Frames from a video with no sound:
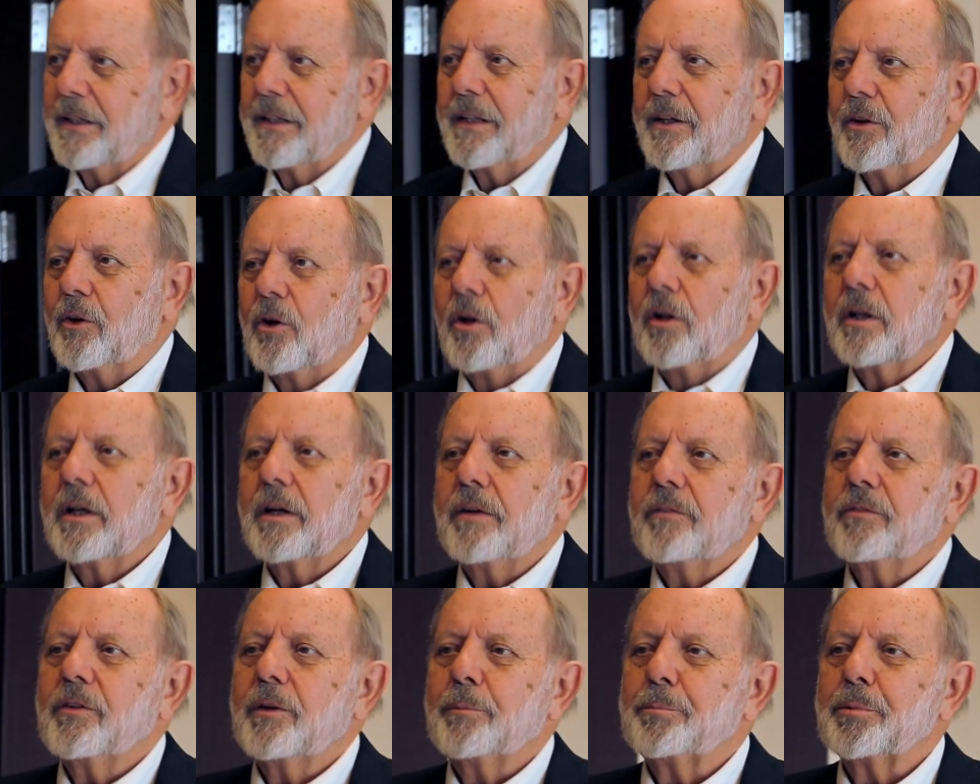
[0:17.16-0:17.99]
that all
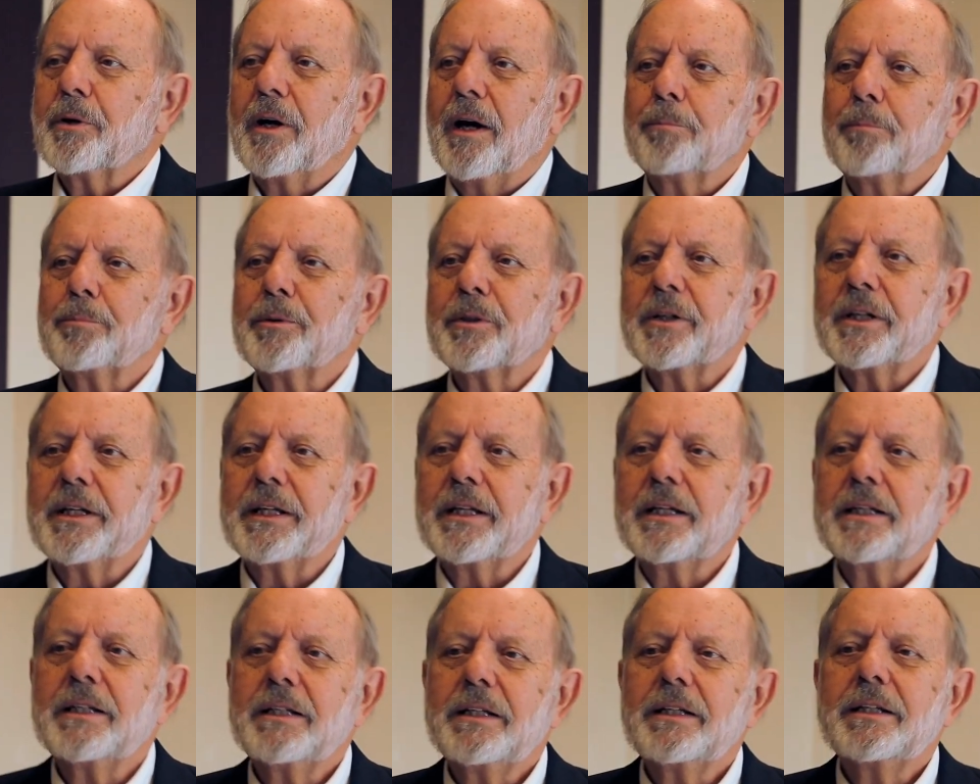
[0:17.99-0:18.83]
have the
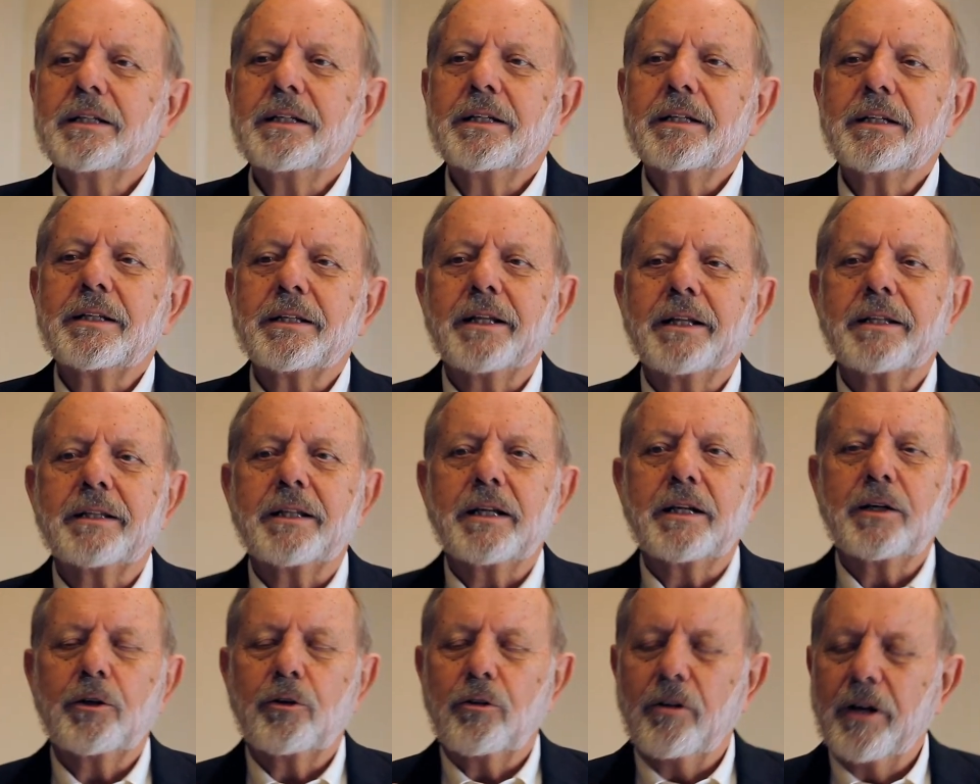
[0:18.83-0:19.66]
property that
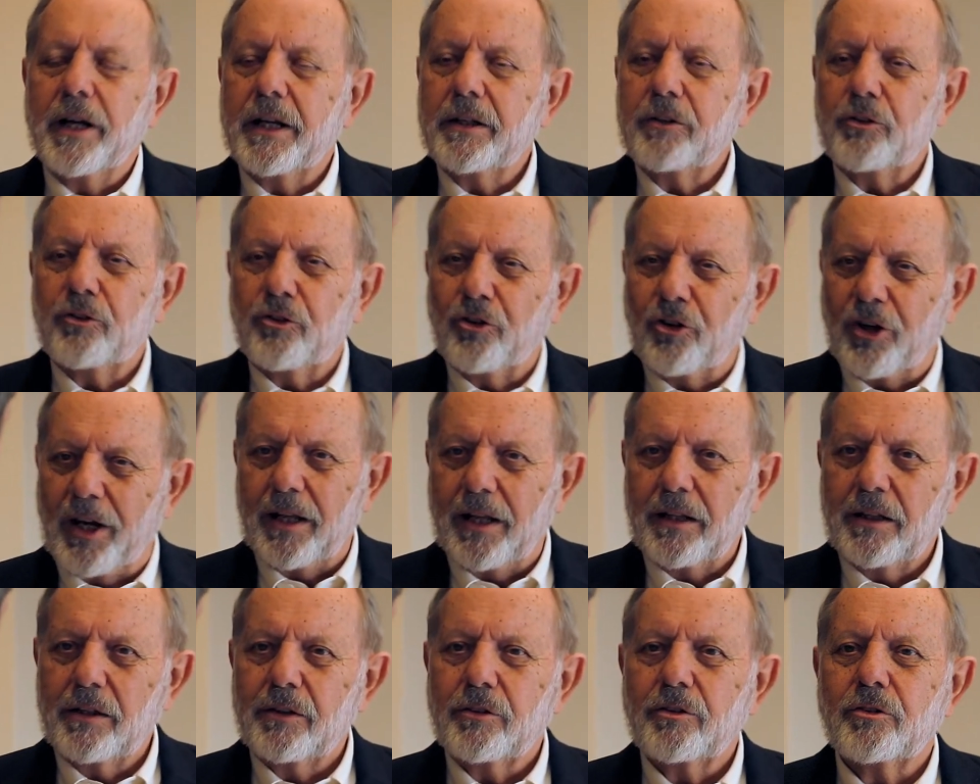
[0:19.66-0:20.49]
they create
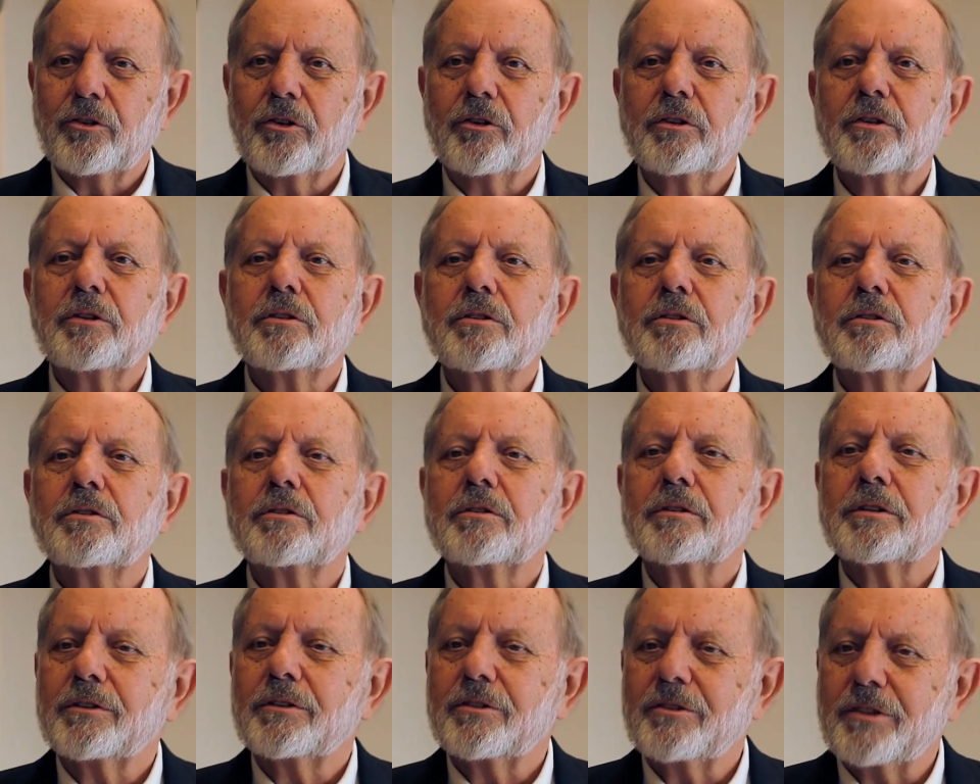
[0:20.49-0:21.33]

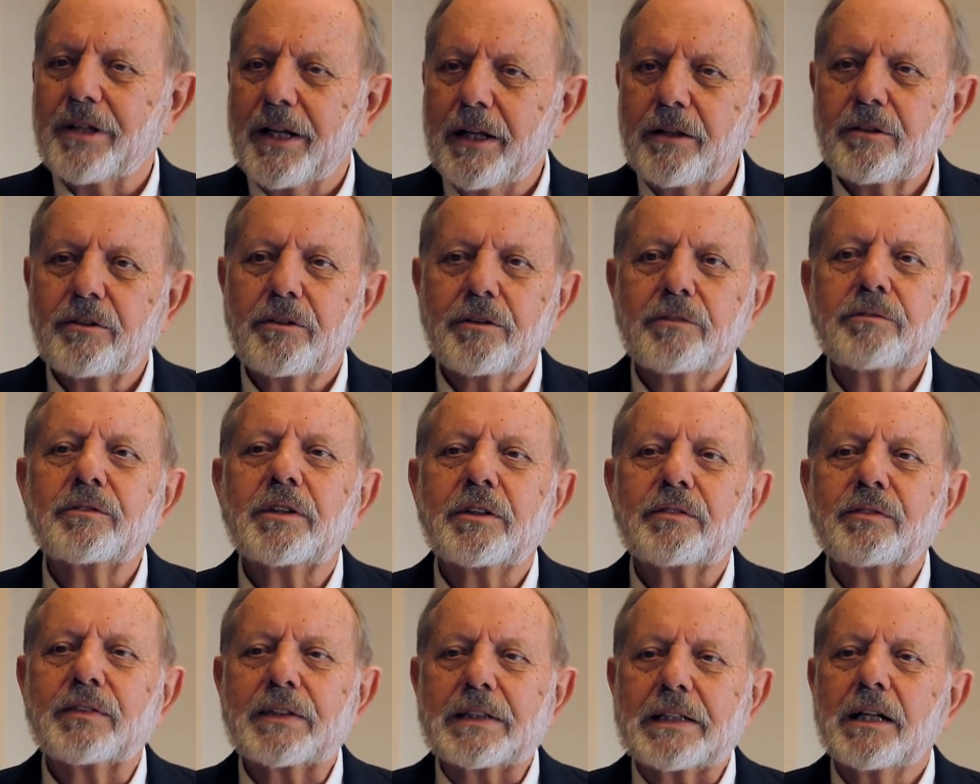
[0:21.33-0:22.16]
challenges, a sense of
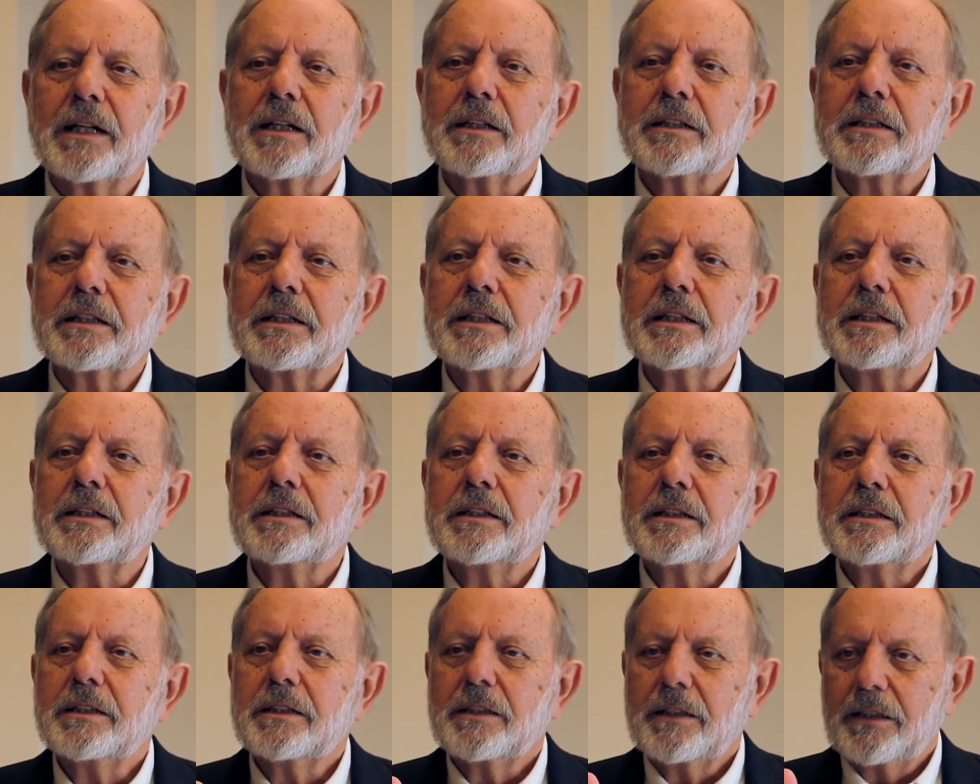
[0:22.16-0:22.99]
difficulty
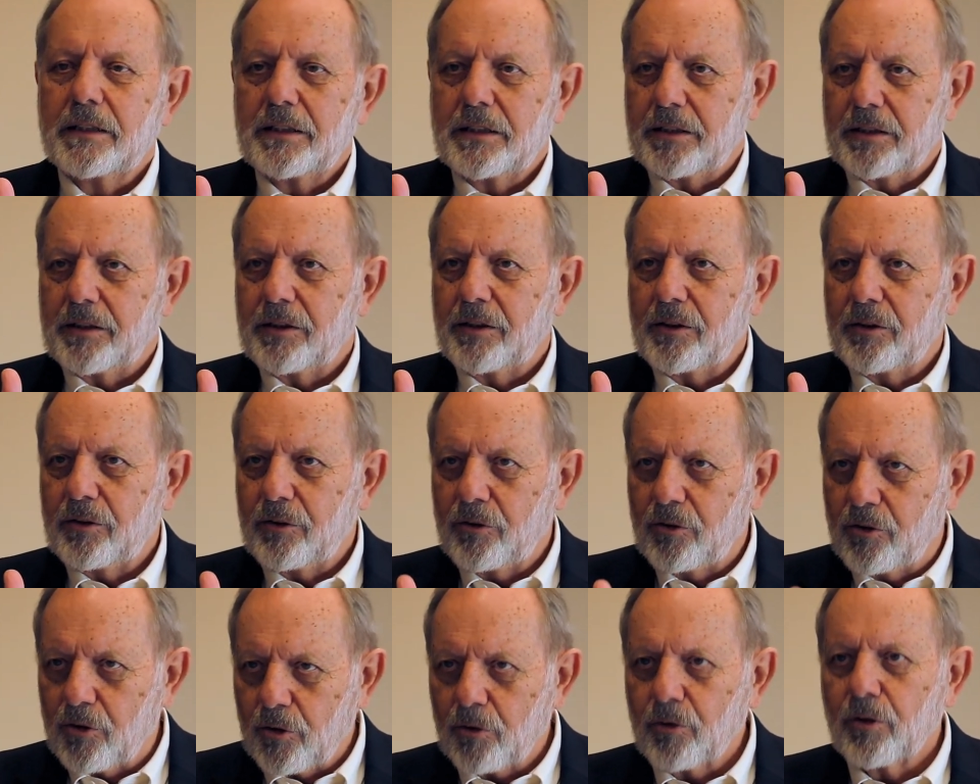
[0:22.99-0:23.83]

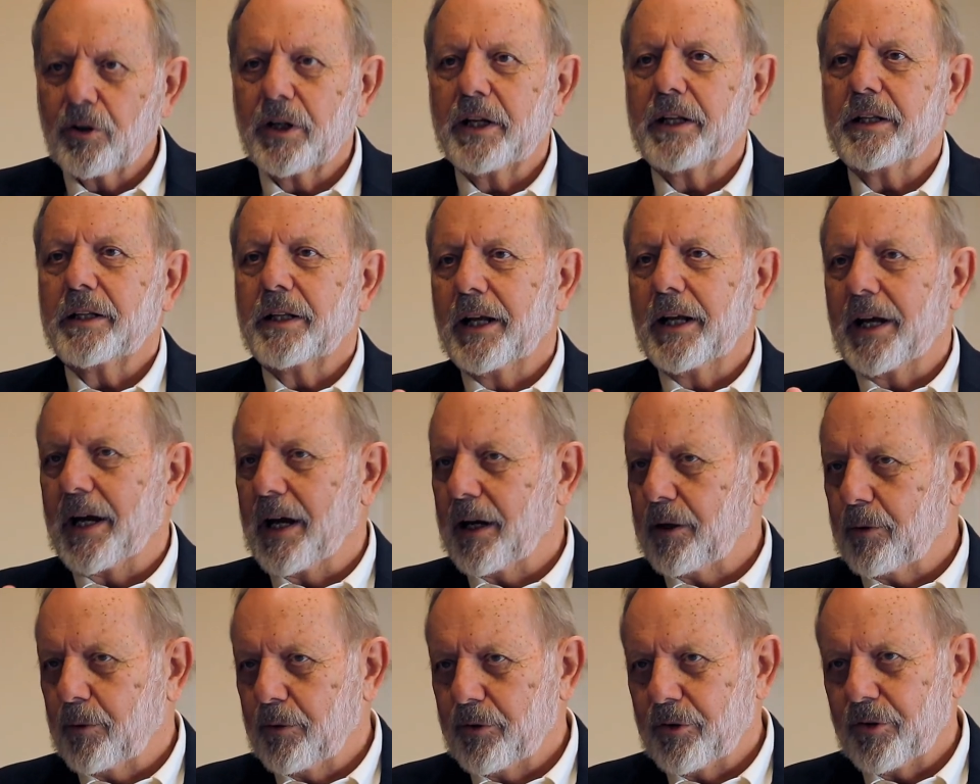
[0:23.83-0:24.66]
during the
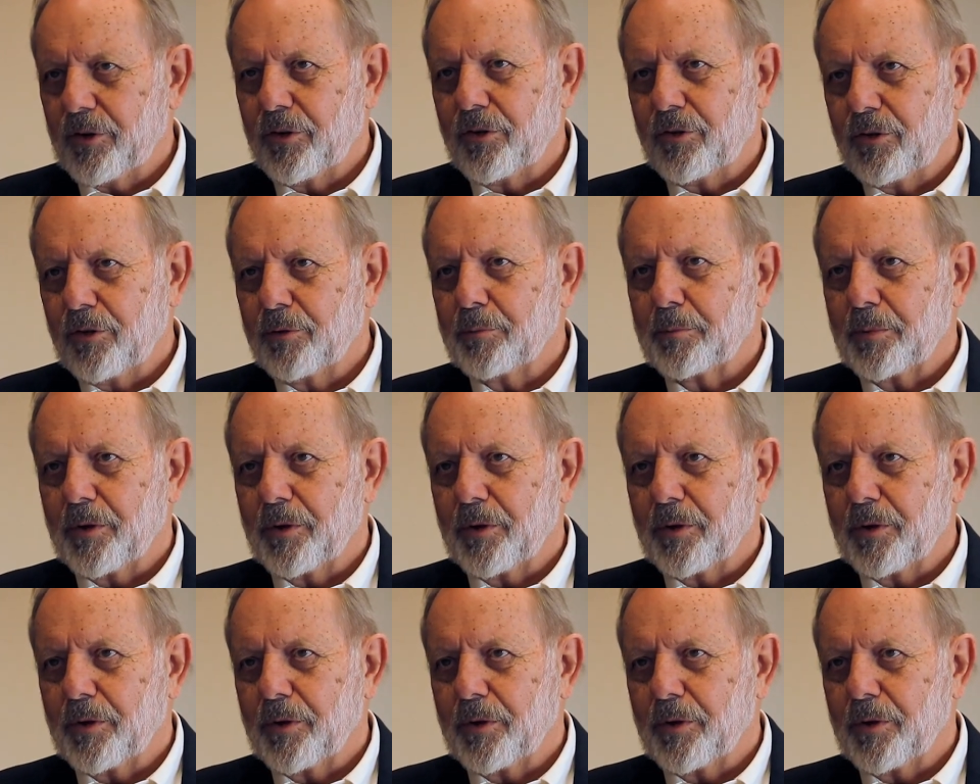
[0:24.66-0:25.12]
acquisition